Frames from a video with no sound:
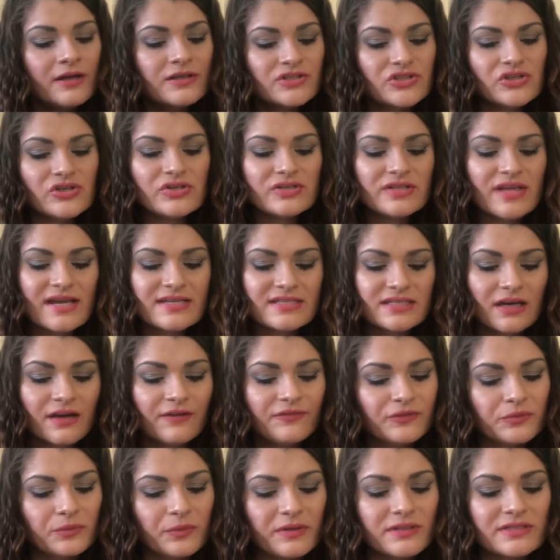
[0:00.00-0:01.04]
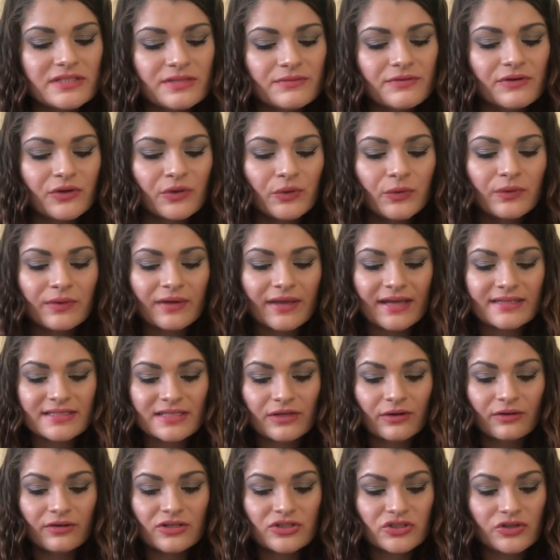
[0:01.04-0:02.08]
2 days afterwards, he recalled
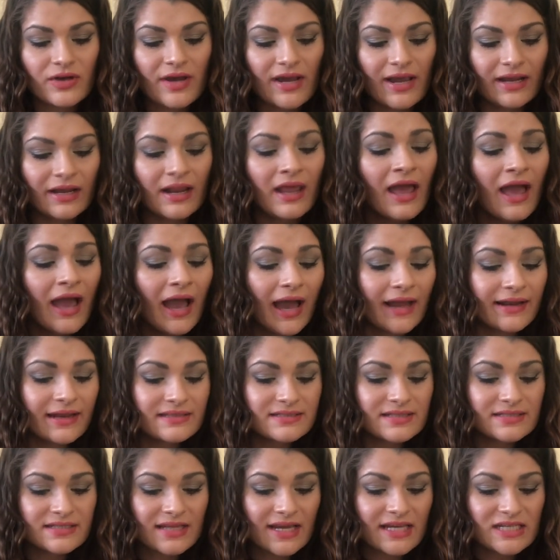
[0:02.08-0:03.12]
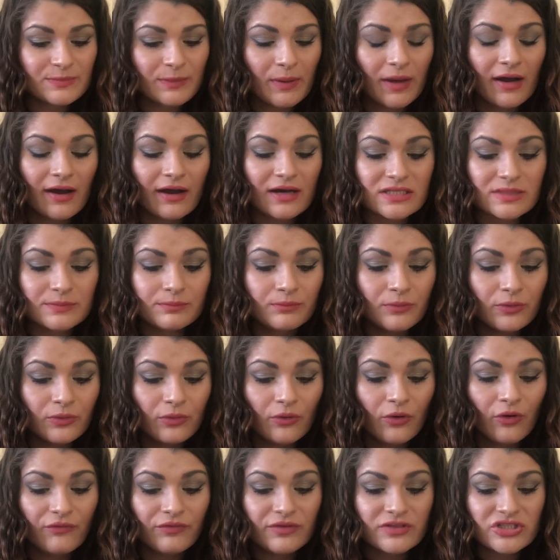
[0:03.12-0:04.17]
getting on a train, and as the days passed,
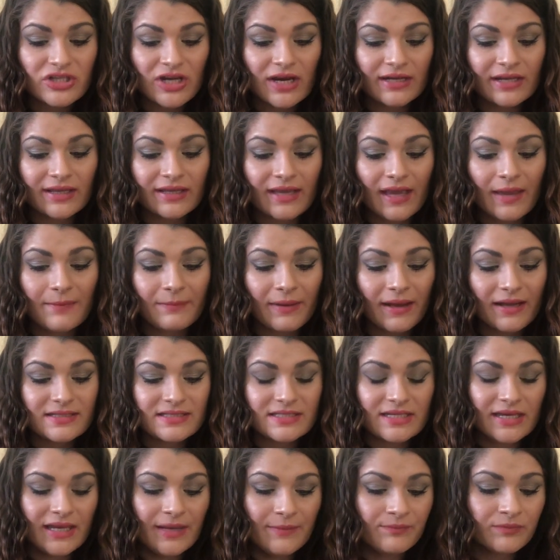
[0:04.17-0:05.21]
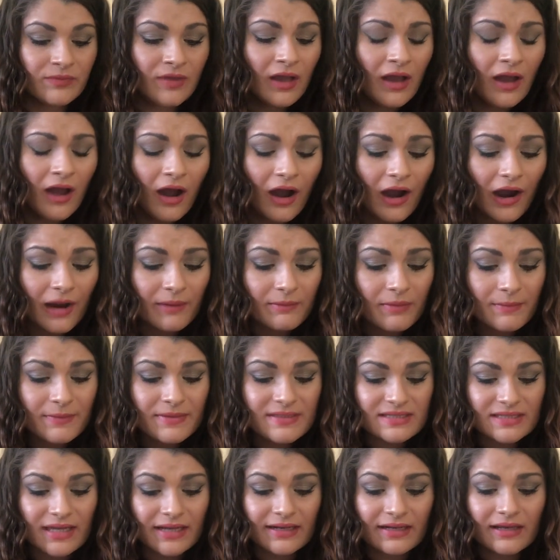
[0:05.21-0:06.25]
more of the journey came back to him. I remember
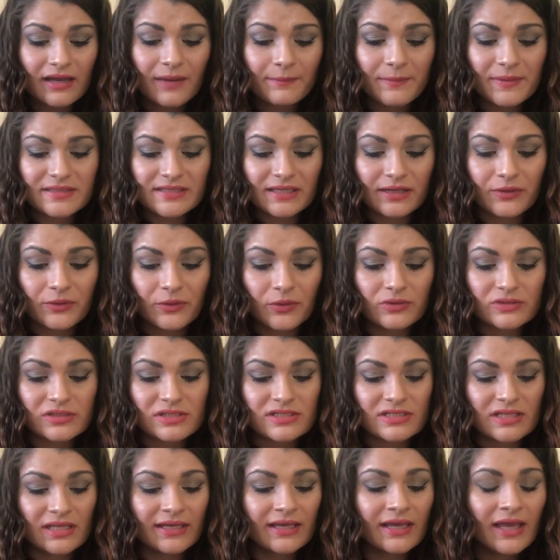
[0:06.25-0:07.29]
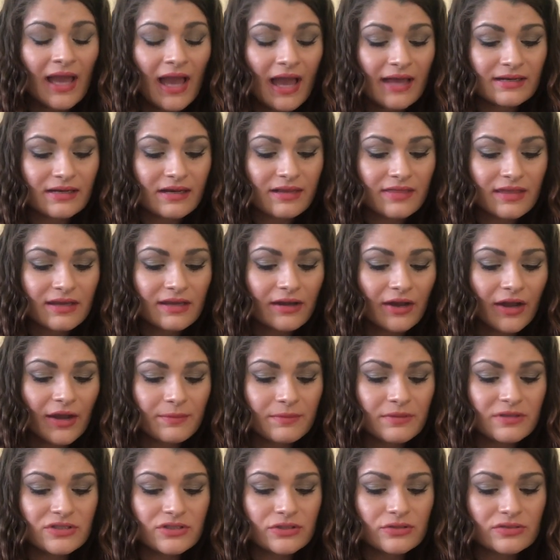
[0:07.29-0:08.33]
standing up, he said cautiously, and I think I
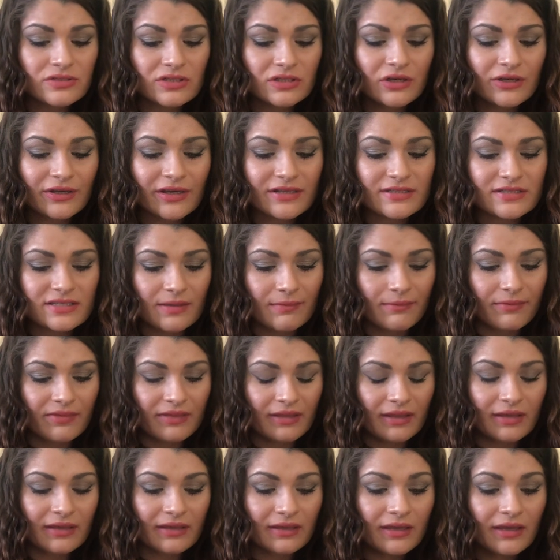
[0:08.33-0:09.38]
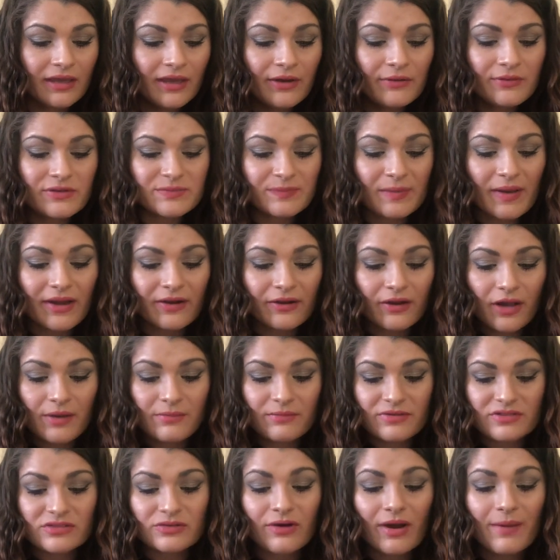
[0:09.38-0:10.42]
opened the door to look at something. He was back home
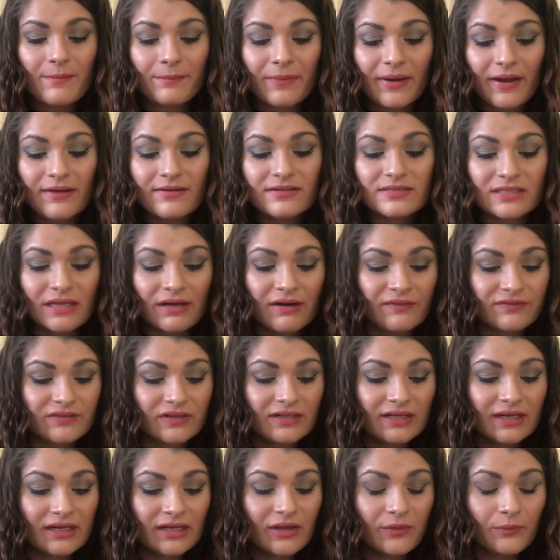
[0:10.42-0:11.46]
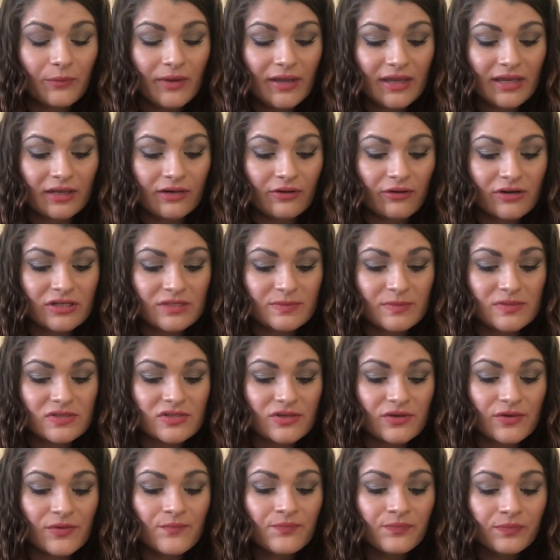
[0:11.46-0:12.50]
with his grandparents now after nearly a week in
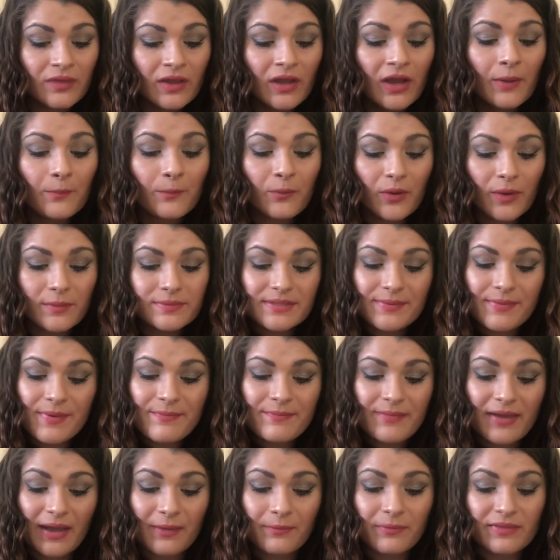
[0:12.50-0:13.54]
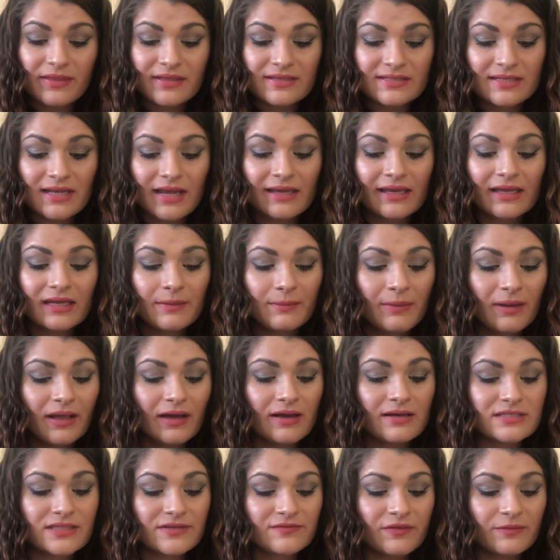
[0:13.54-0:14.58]
hospital, propped up in bed with his leg in a
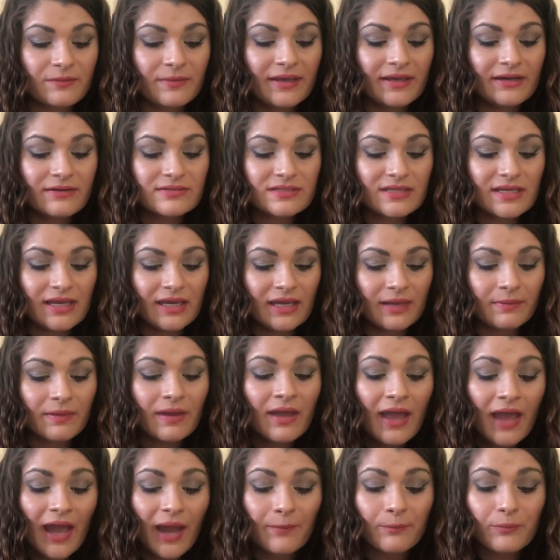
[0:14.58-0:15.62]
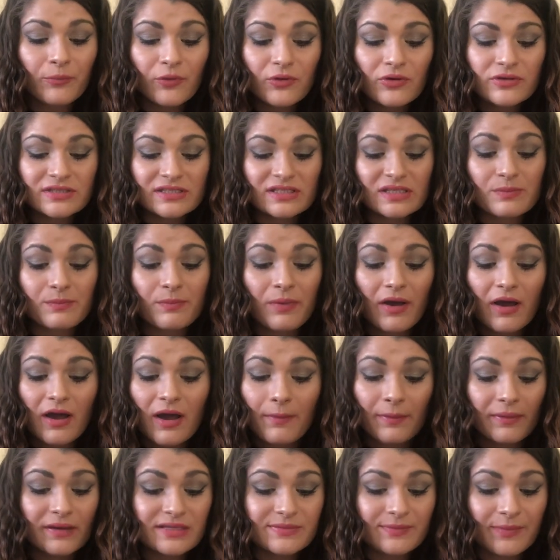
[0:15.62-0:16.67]
plaster from heel to hip and bruises as
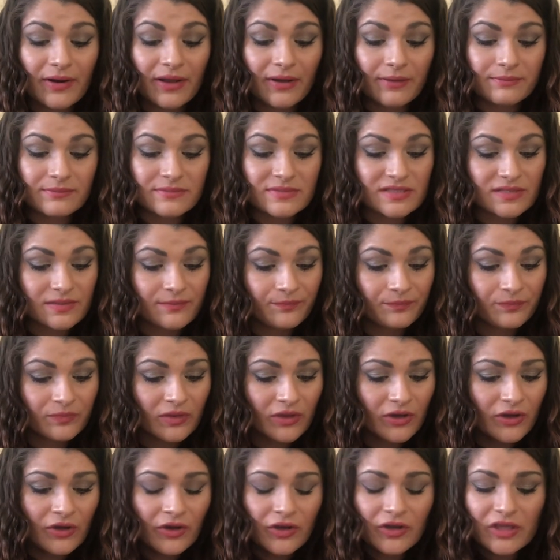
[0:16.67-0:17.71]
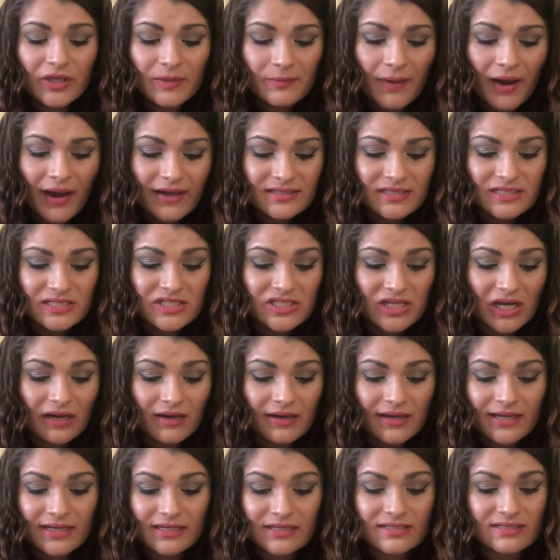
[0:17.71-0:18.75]
purple as plums. You might have
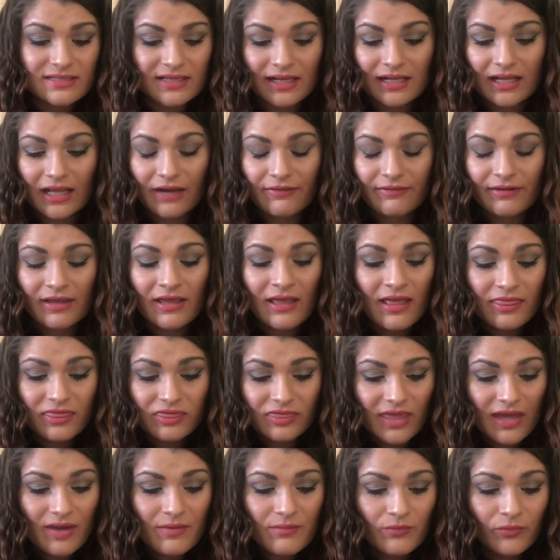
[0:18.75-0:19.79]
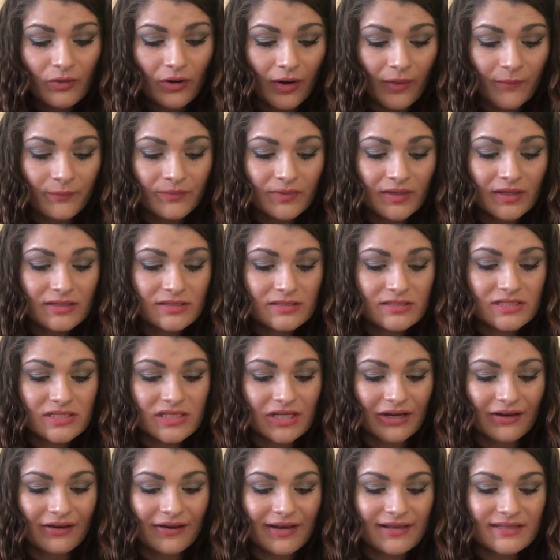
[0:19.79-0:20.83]
died, said Clary. Then what?
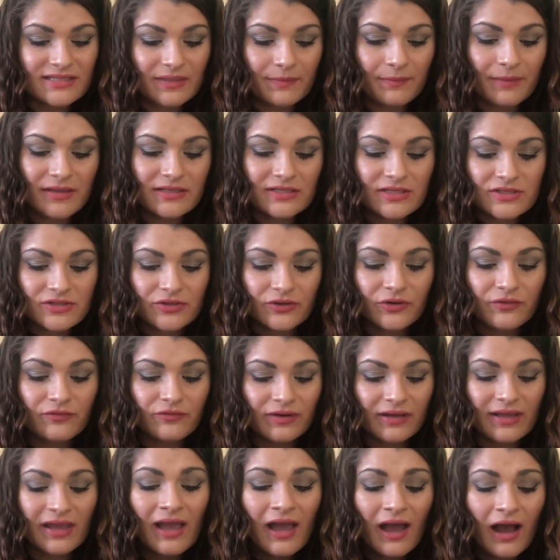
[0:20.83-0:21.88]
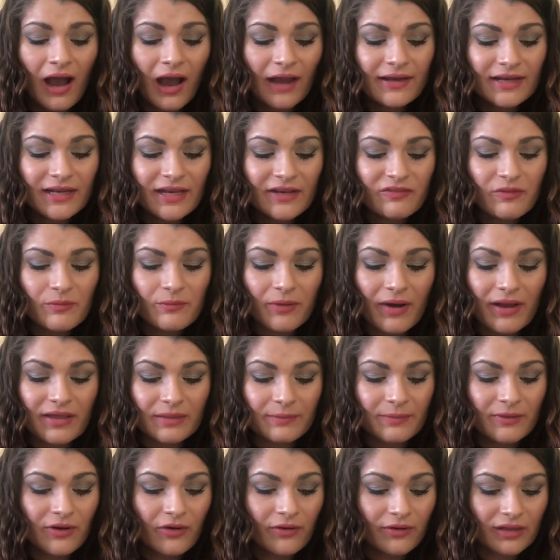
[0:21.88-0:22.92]
Died, said Peter scornfully. I didn't even break the
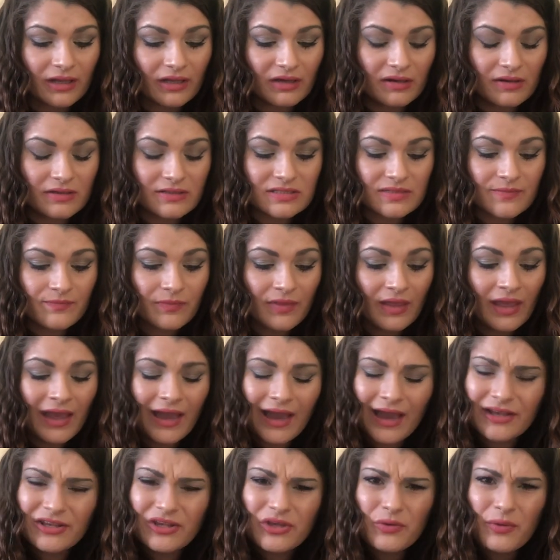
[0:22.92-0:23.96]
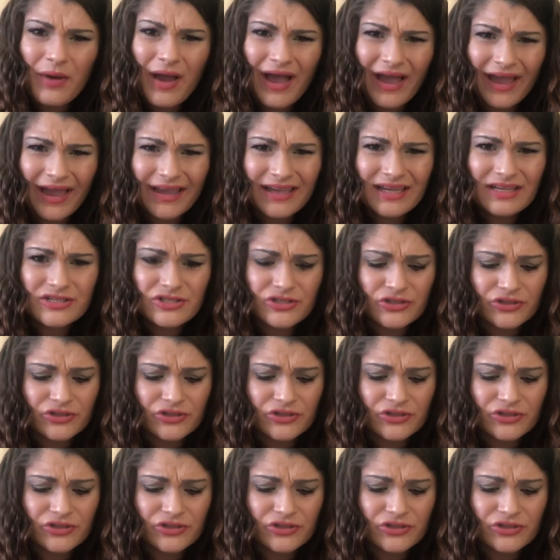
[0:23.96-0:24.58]
binoculars. And you hate